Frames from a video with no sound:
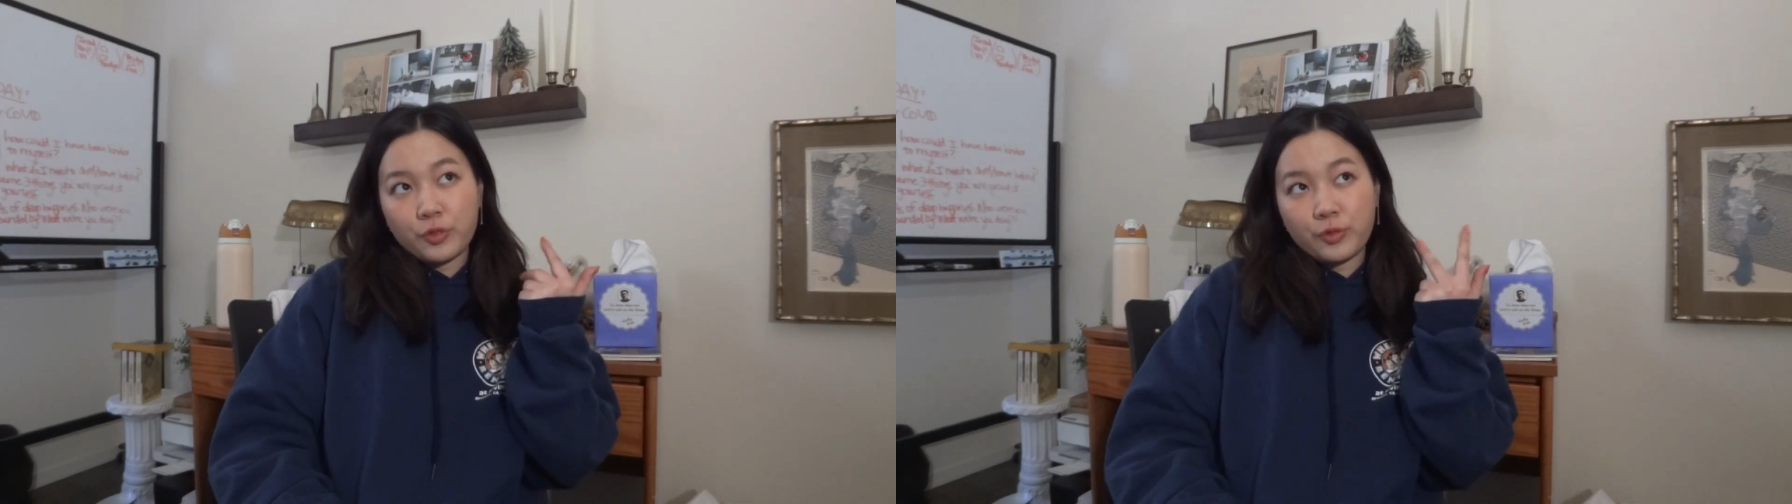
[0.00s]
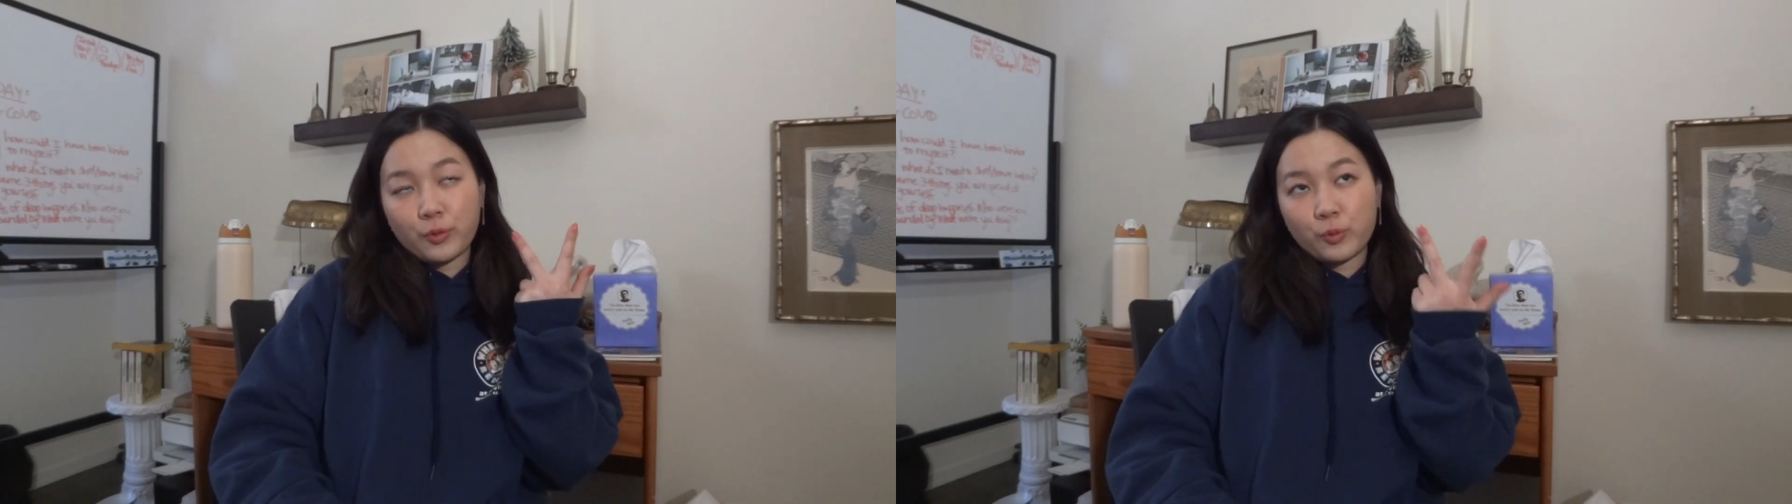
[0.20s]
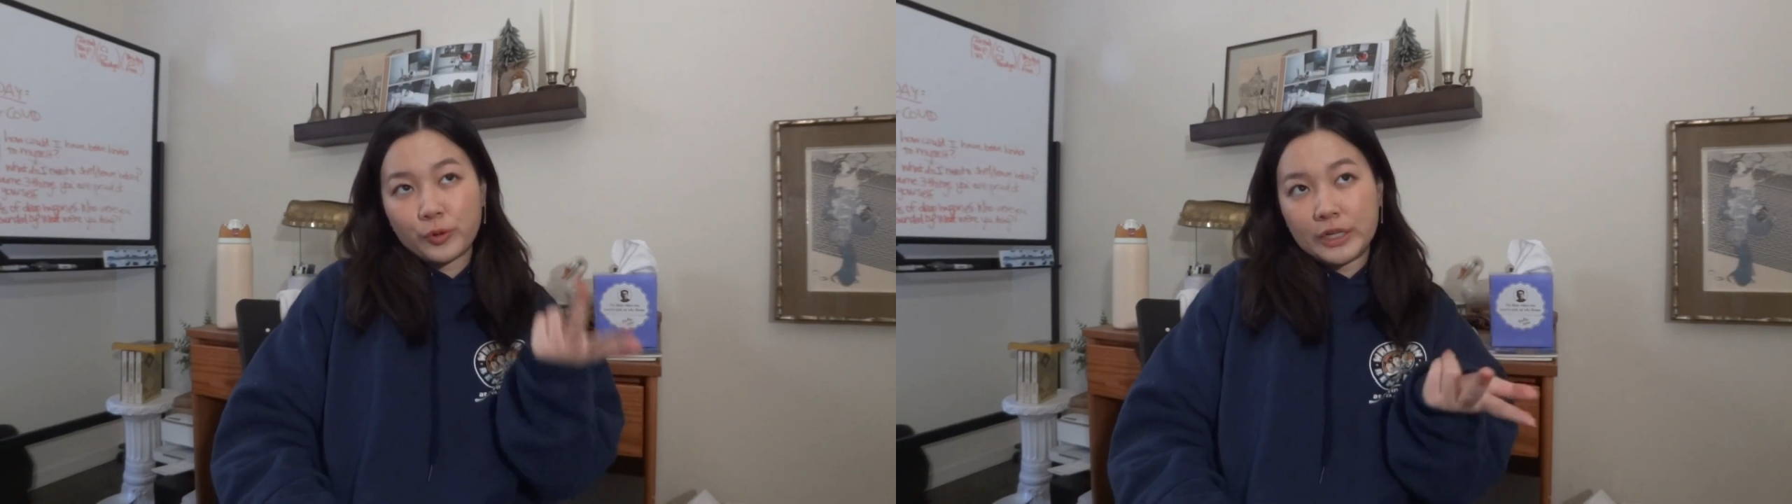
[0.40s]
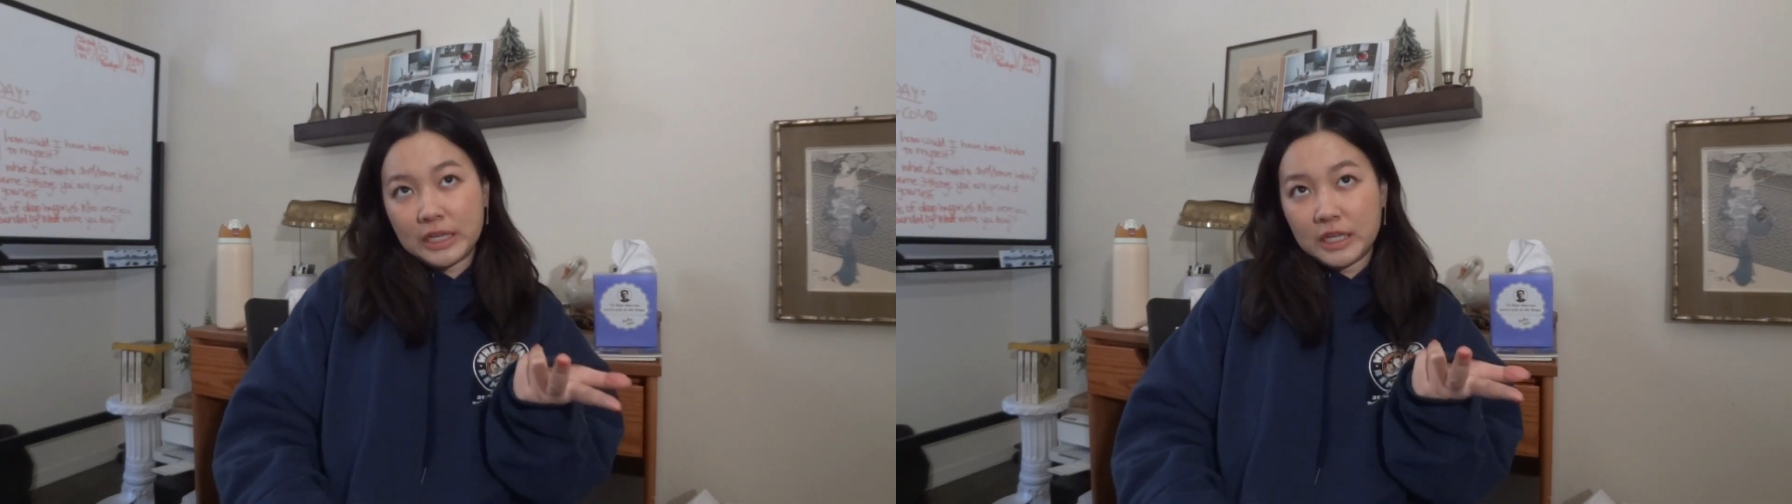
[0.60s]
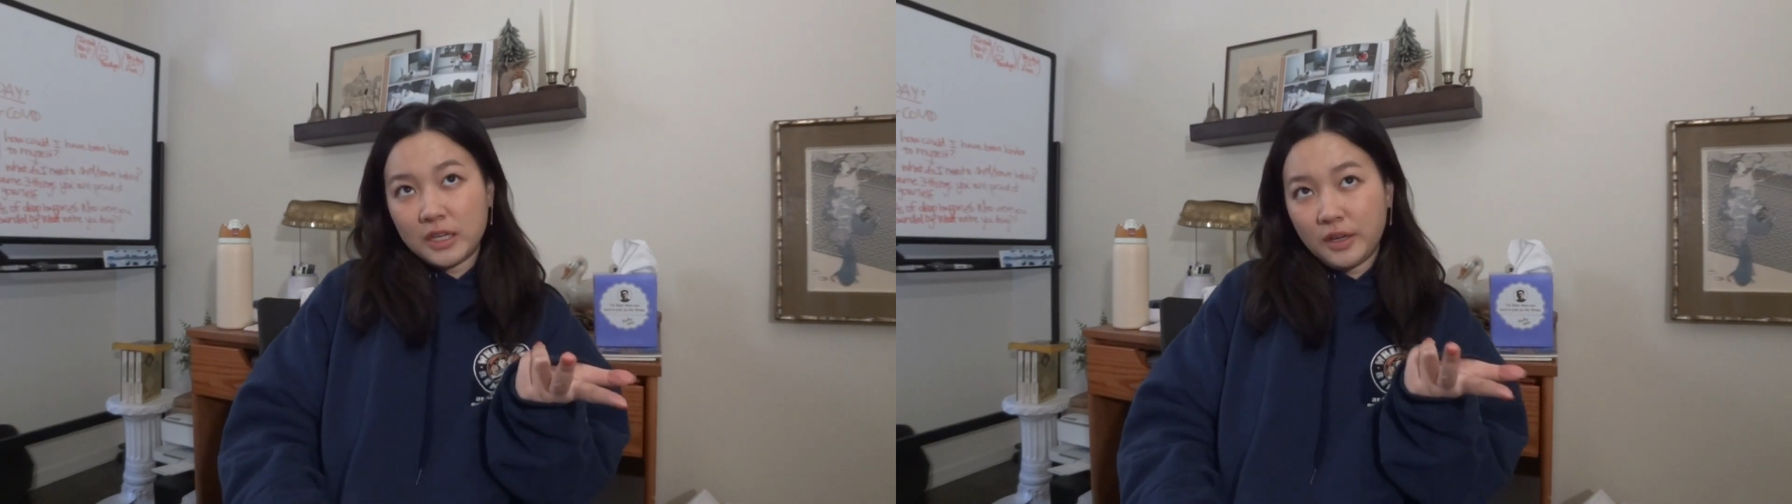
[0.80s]

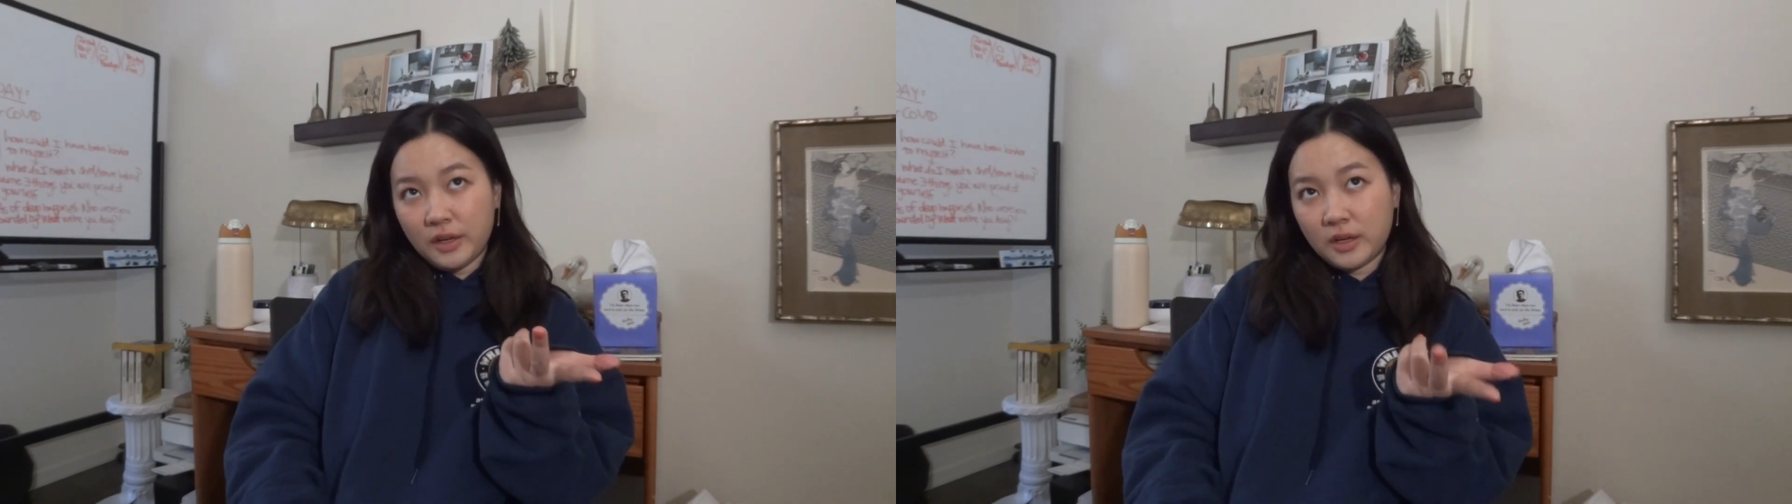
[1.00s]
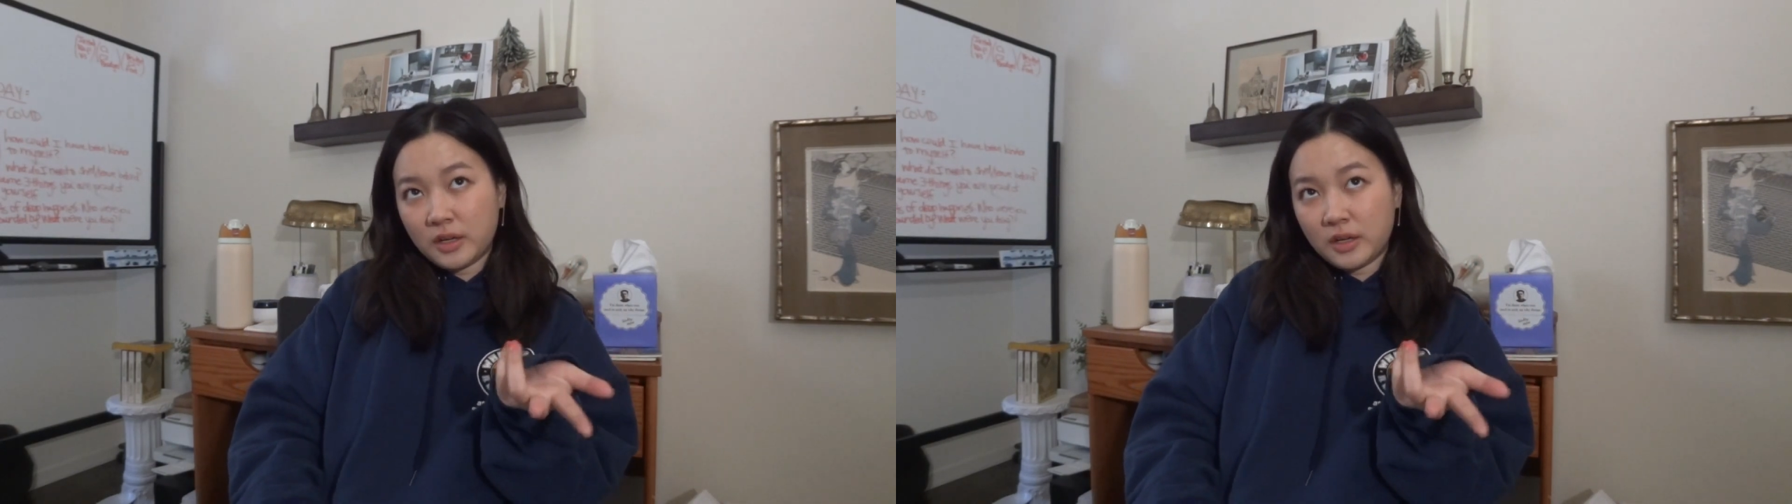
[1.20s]
3